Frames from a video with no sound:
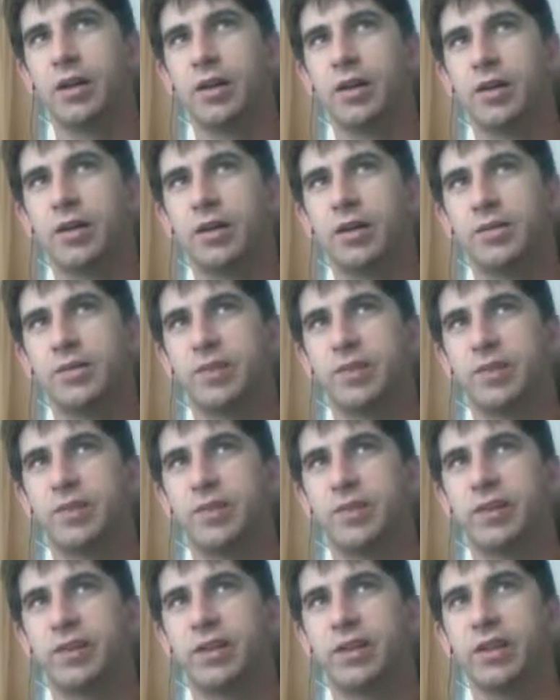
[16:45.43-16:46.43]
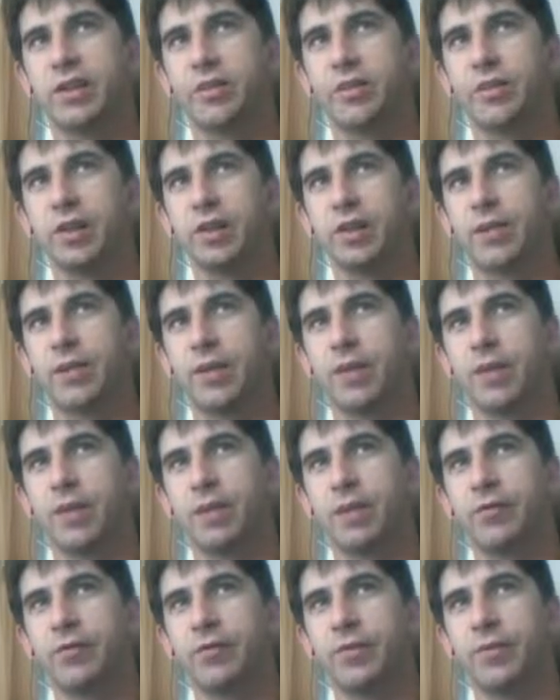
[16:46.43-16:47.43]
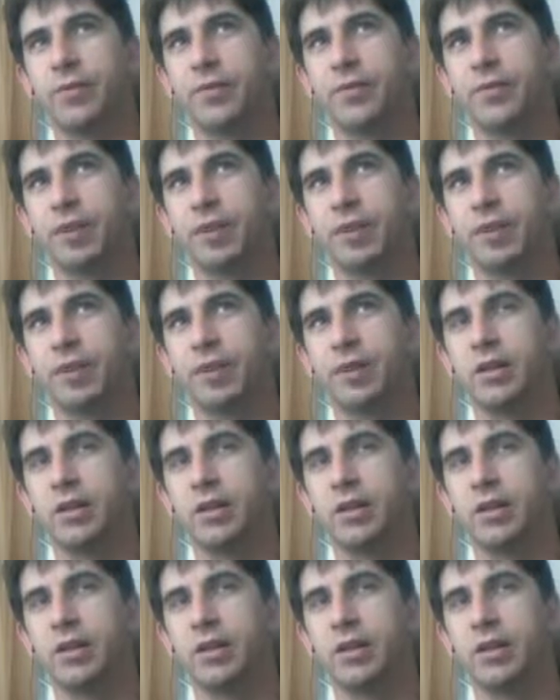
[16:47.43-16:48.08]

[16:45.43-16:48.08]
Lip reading: specifically when I'm coming from the